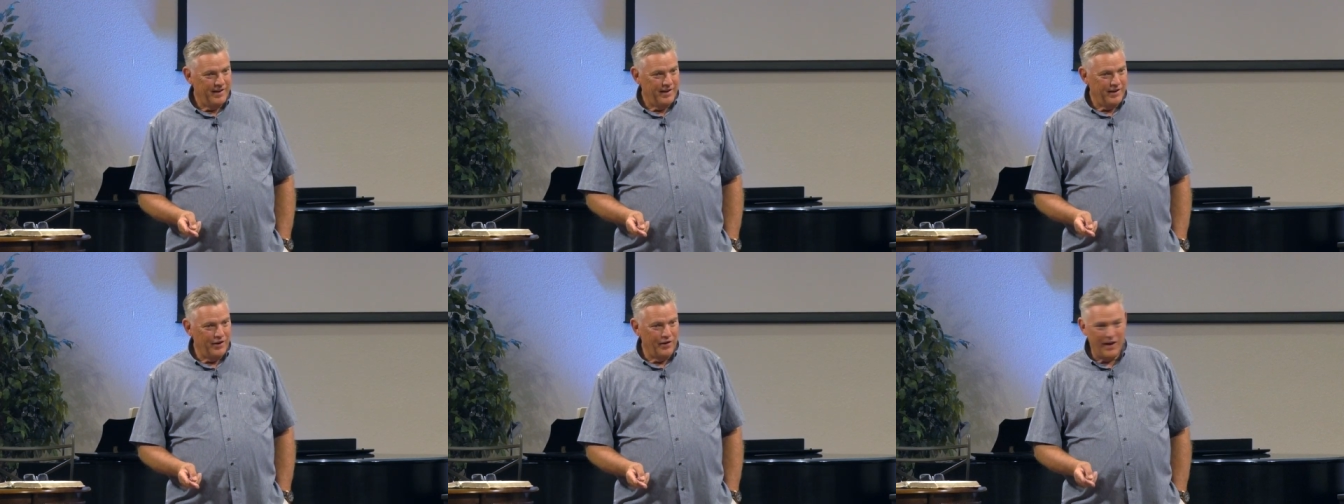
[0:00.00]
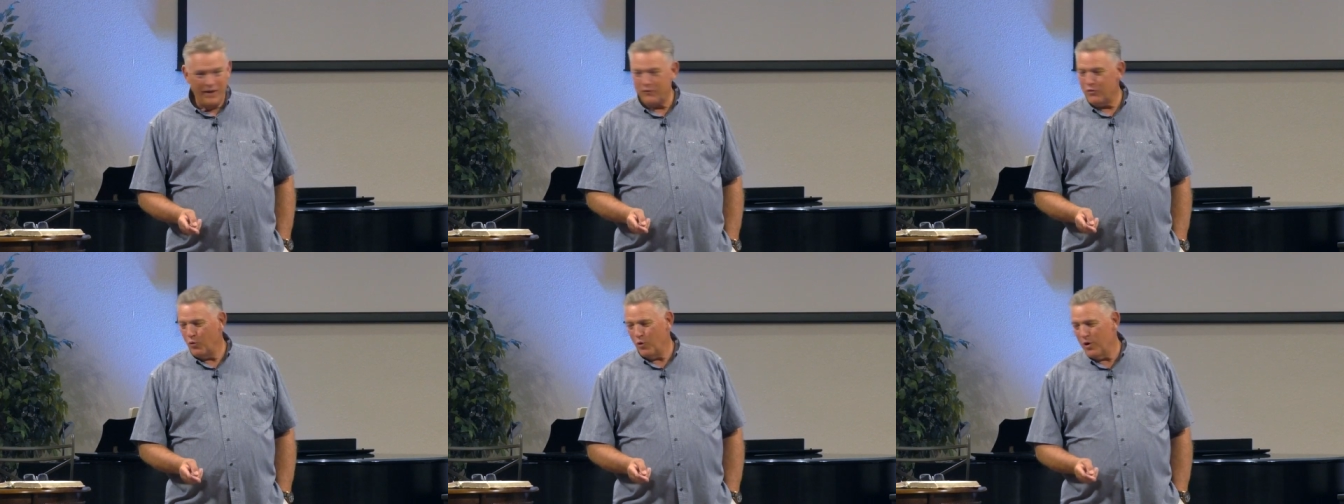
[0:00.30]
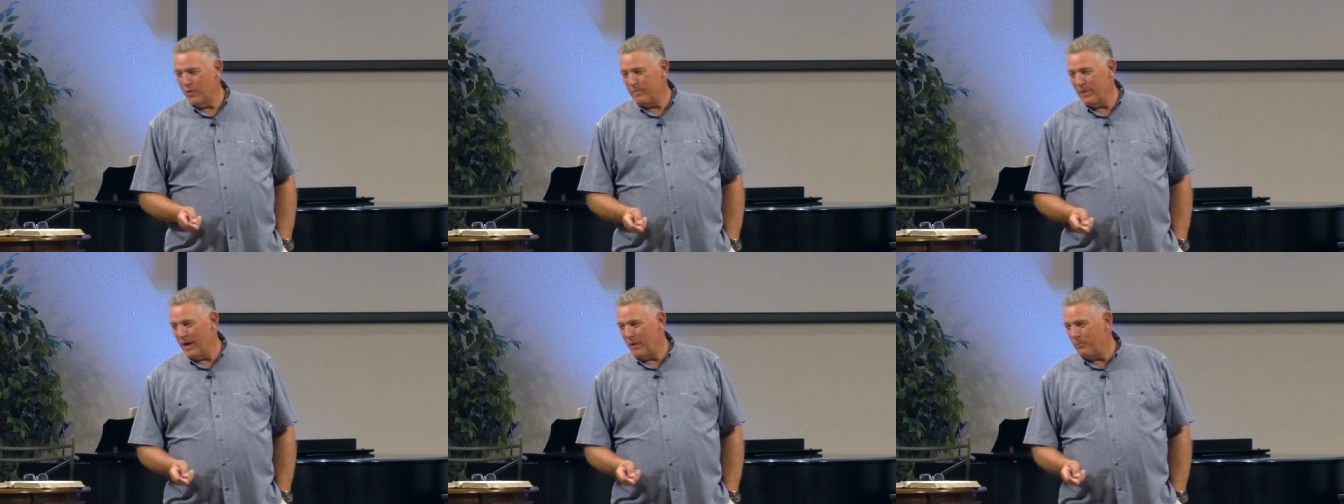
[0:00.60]
You don't have to
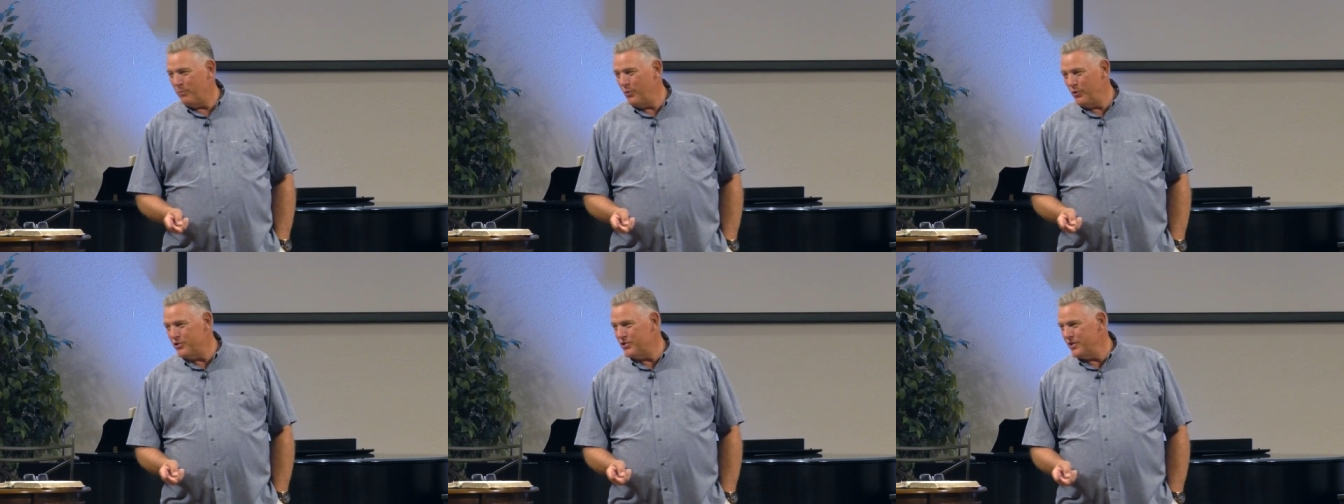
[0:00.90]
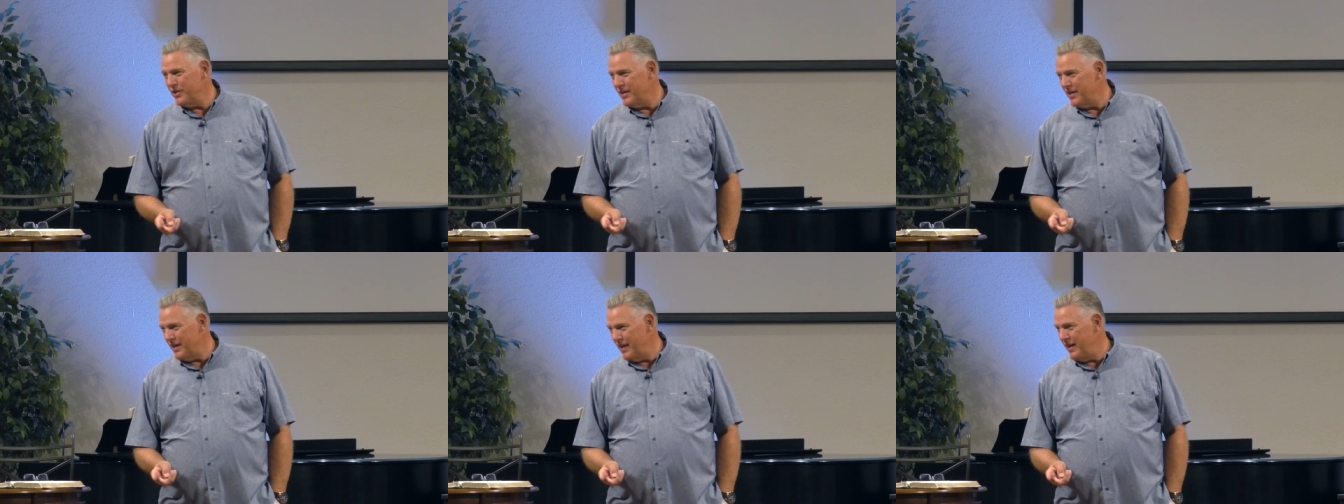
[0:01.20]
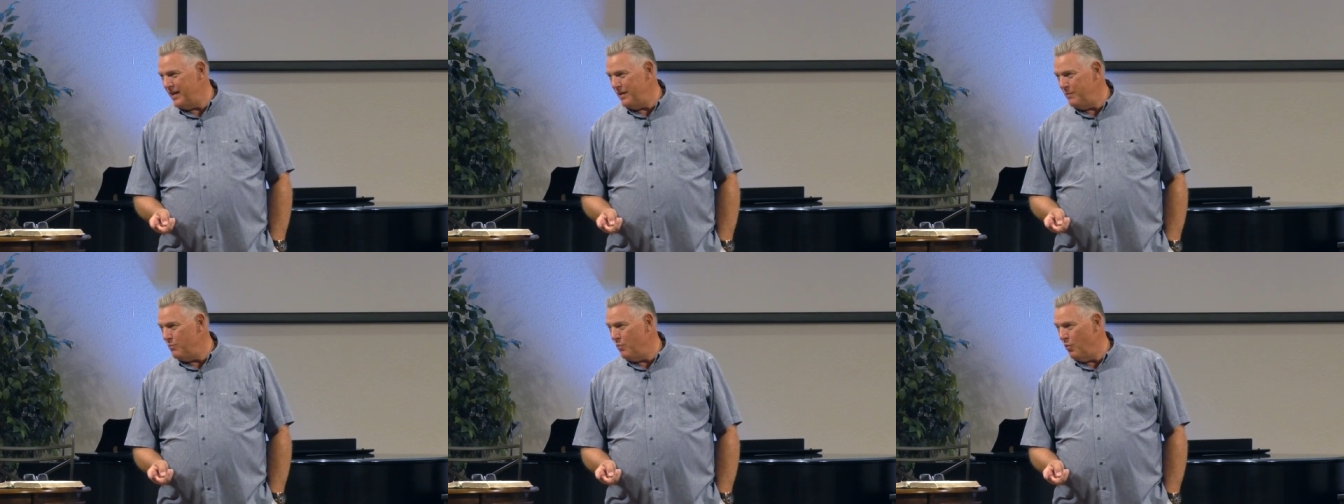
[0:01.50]
worry about pushing it
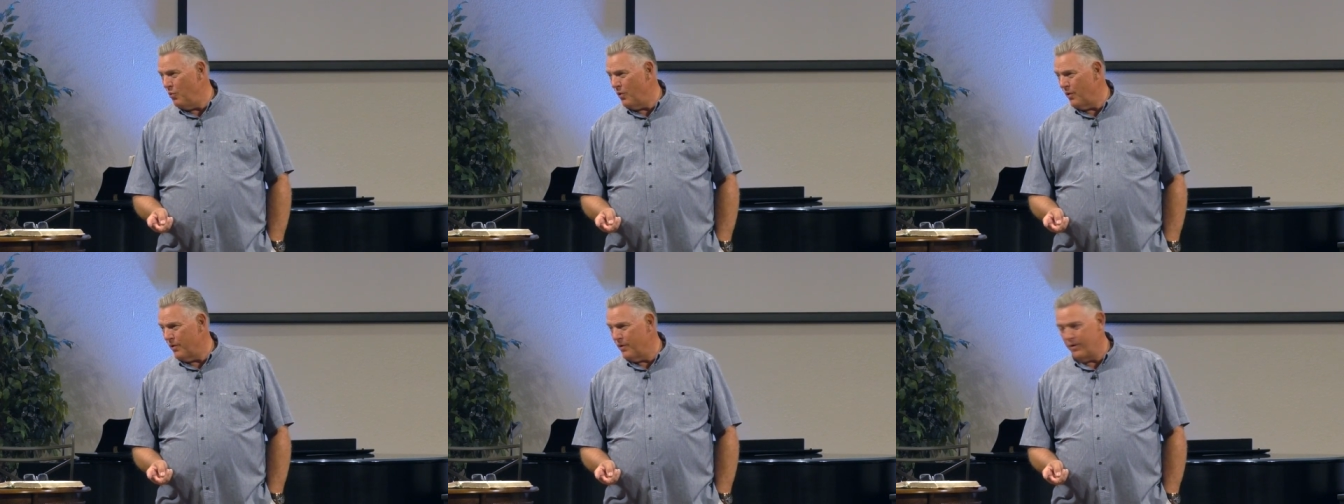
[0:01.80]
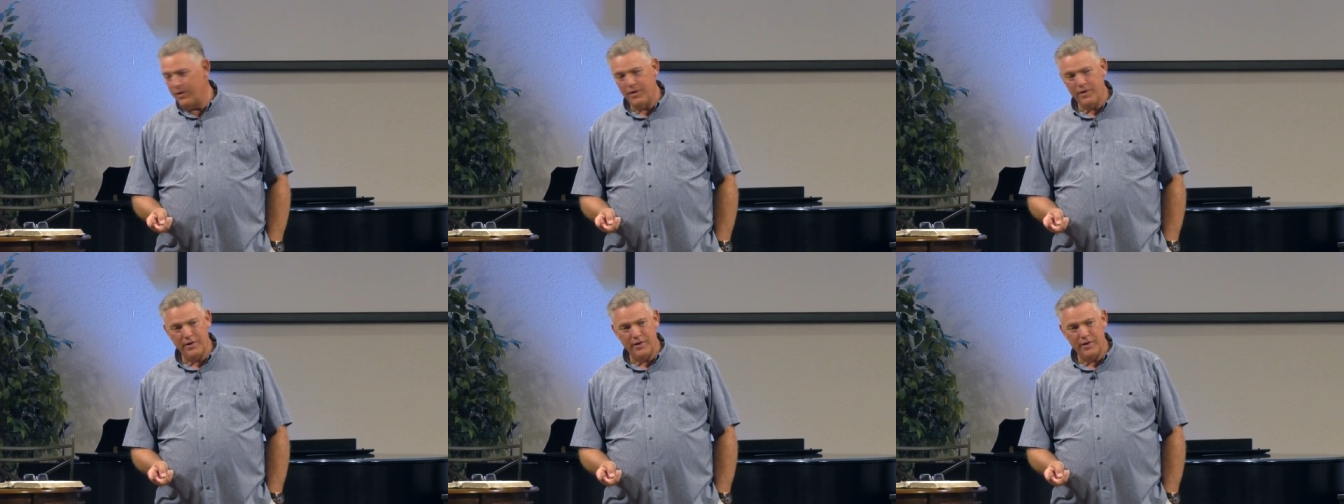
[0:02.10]
anymore.